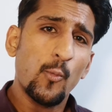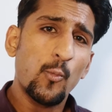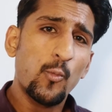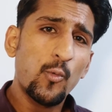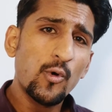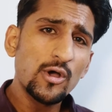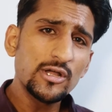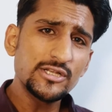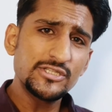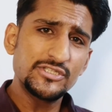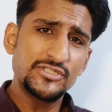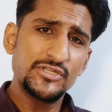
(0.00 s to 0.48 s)

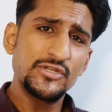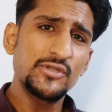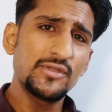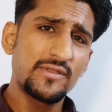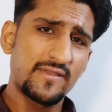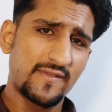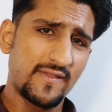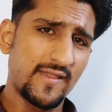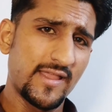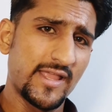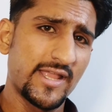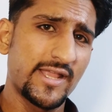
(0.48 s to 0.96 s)
what you
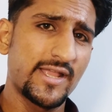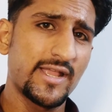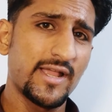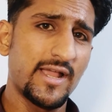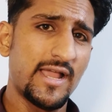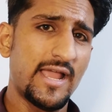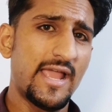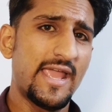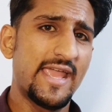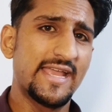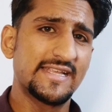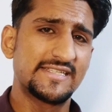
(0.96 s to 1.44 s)
think
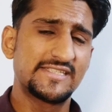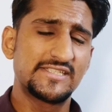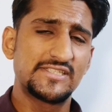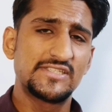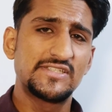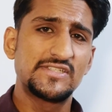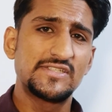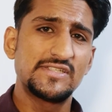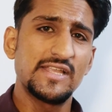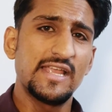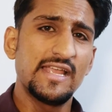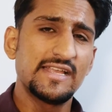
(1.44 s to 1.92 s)

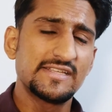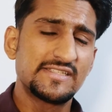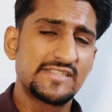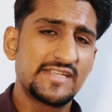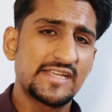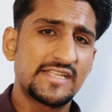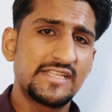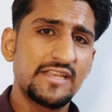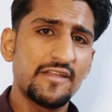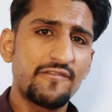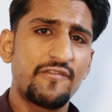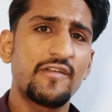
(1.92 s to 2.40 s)
is
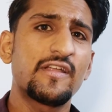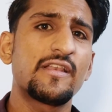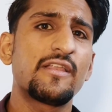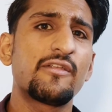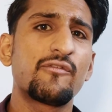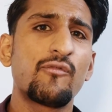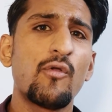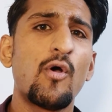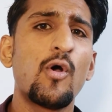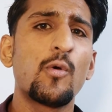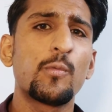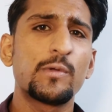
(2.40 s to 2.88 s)

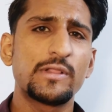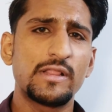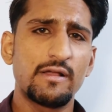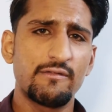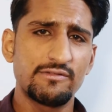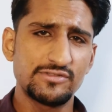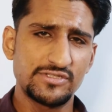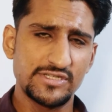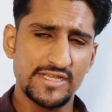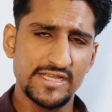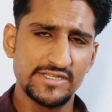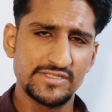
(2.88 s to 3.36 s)
significantly wrong with
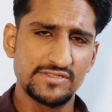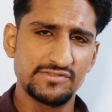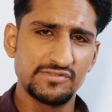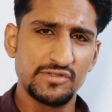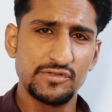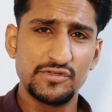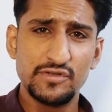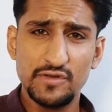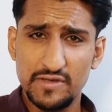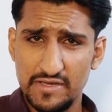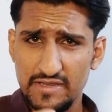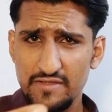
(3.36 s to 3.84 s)
our
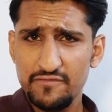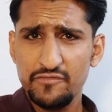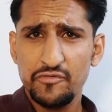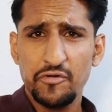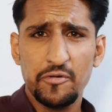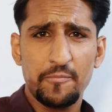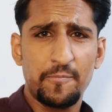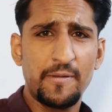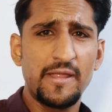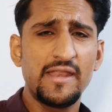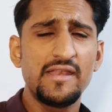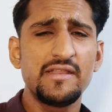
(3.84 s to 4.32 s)
education. Leave
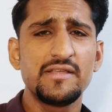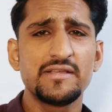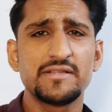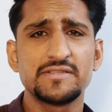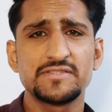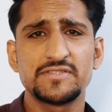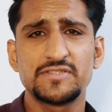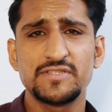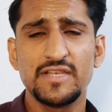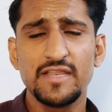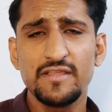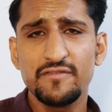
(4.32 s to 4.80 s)
your
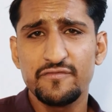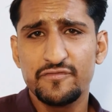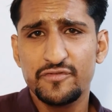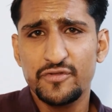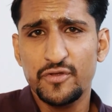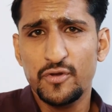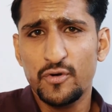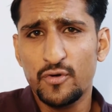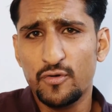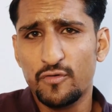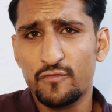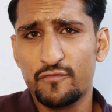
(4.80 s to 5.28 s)
opinions, leave
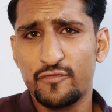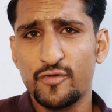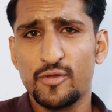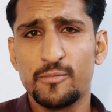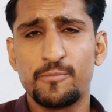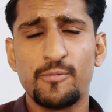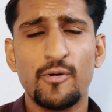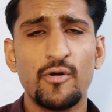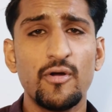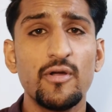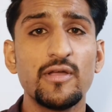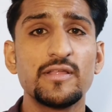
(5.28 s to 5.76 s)
your
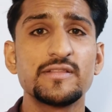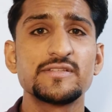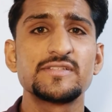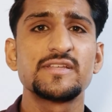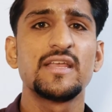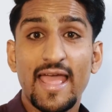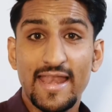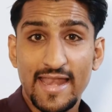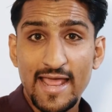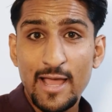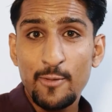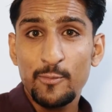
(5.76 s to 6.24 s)
viewpoints,
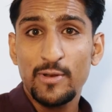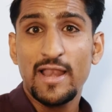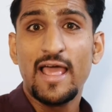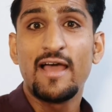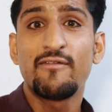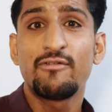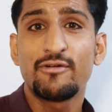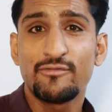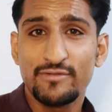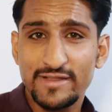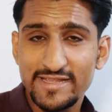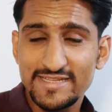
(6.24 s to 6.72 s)
and I will
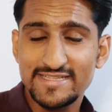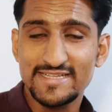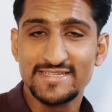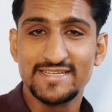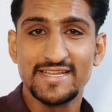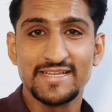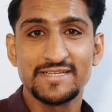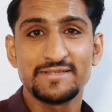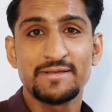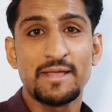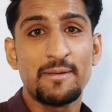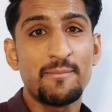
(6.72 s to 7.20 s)
have a read
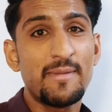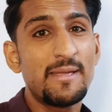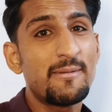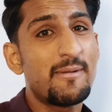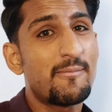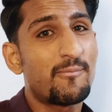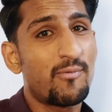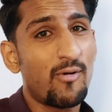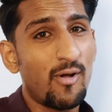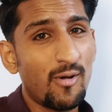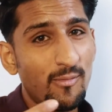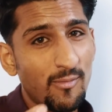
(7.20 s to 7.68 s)
at it and
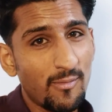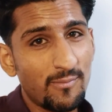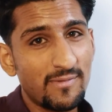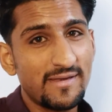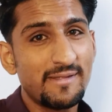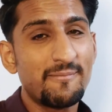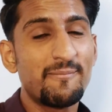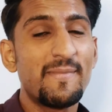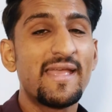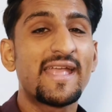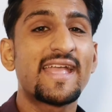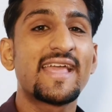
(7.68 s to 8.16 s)
maybe
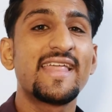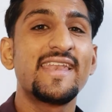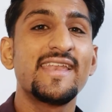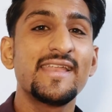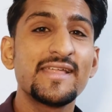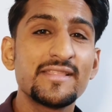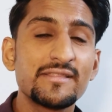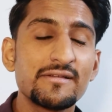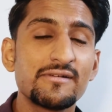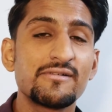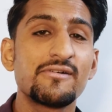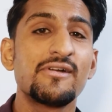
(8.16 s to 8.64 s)
probably make
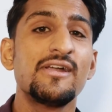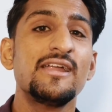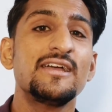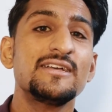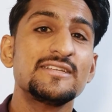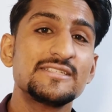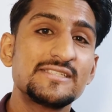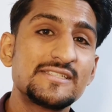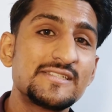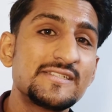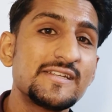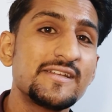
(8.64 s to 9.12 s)
another
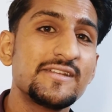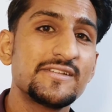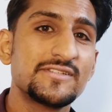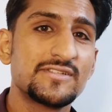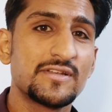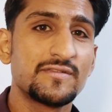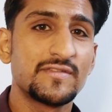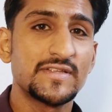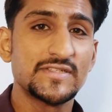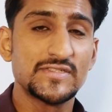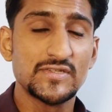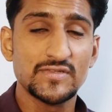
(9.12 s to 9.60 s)
series
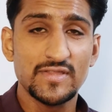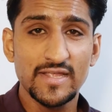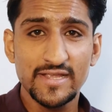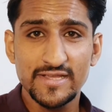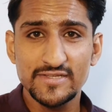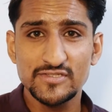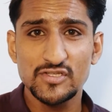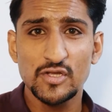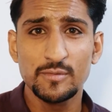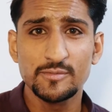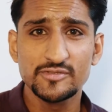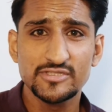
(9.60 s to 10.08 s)
of this. So
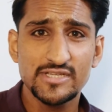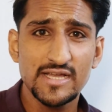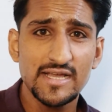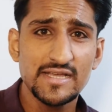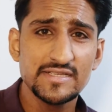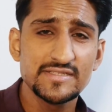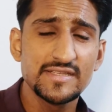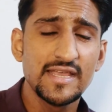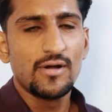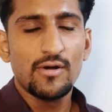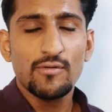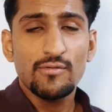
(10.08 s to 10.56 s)
thank you so much,
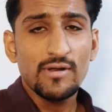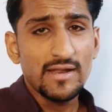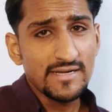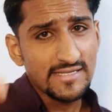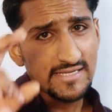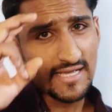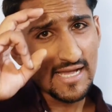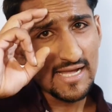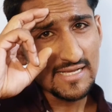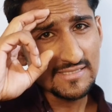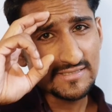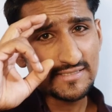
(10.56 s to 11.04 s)
guys.
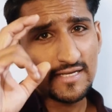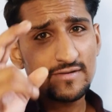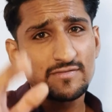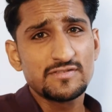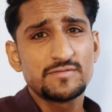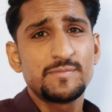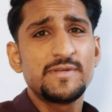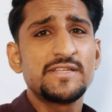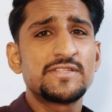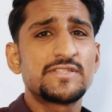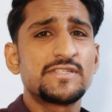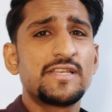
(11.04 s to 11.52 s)
Alrighty, guys, that
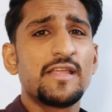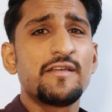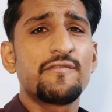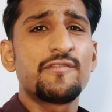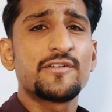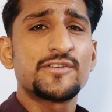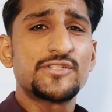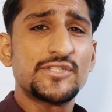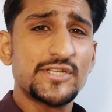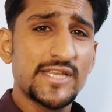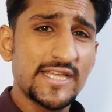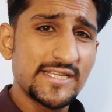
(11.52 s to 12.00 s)
was me today
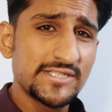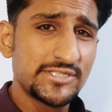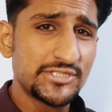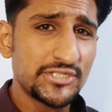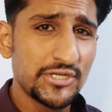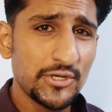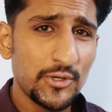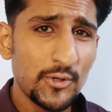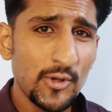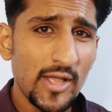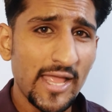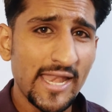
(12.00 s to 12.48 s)
for today's
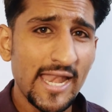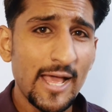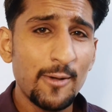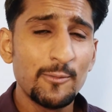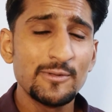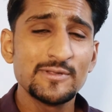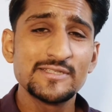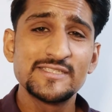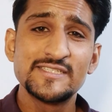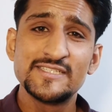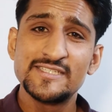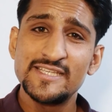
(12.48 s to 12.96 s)
show, and I
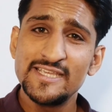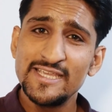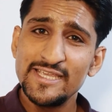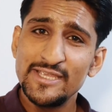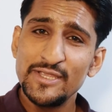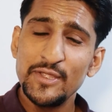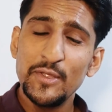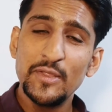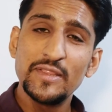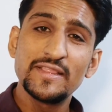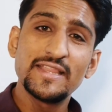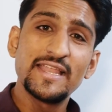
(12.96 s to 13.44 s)
will see
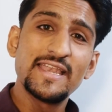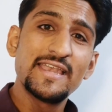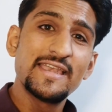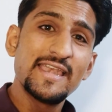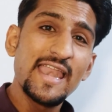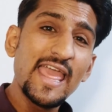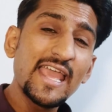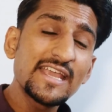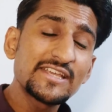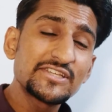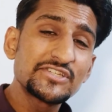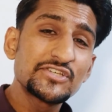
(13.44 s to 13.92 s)
you in the
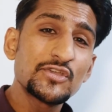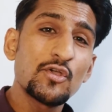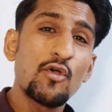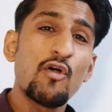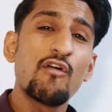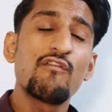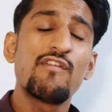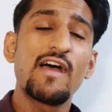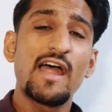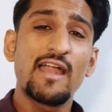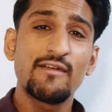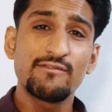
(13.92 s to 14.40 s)
next show
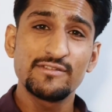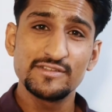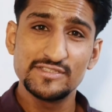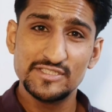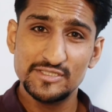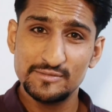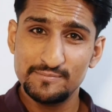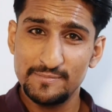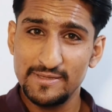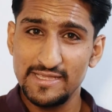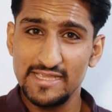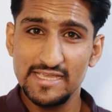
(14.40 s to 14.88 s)
of Harry
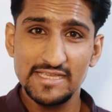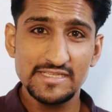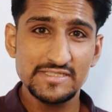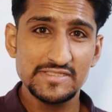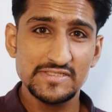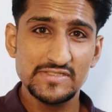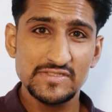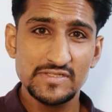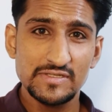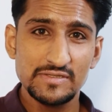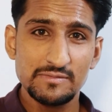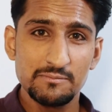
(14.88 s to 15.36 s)

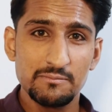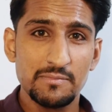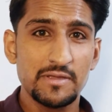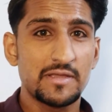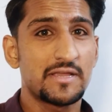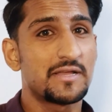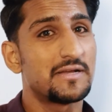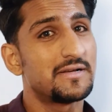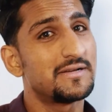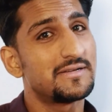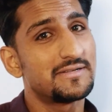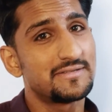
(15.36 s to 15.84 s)
Speaks,
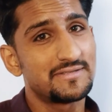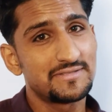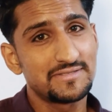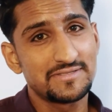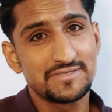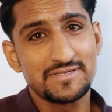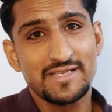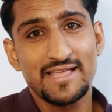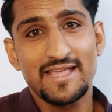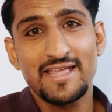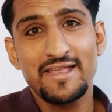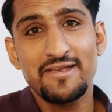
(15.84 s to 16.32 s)

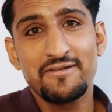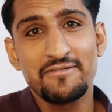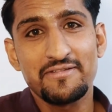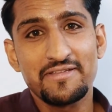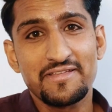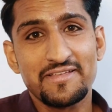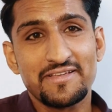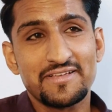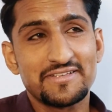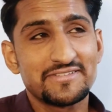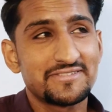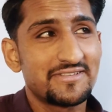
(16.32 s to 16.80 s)
because
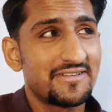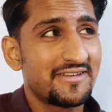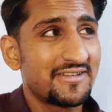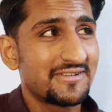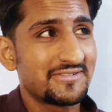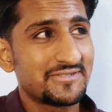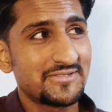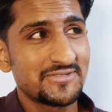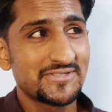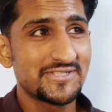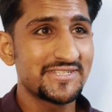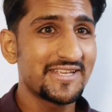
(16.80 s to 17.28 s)
Harry has a
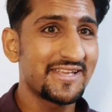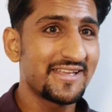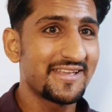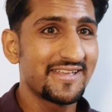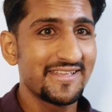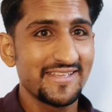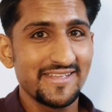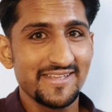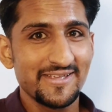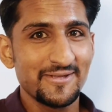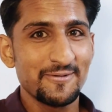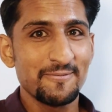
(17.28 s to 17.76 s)
lot to
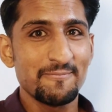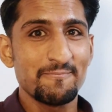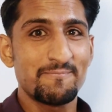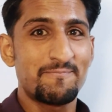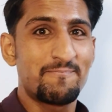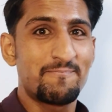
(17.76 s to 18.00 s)
say.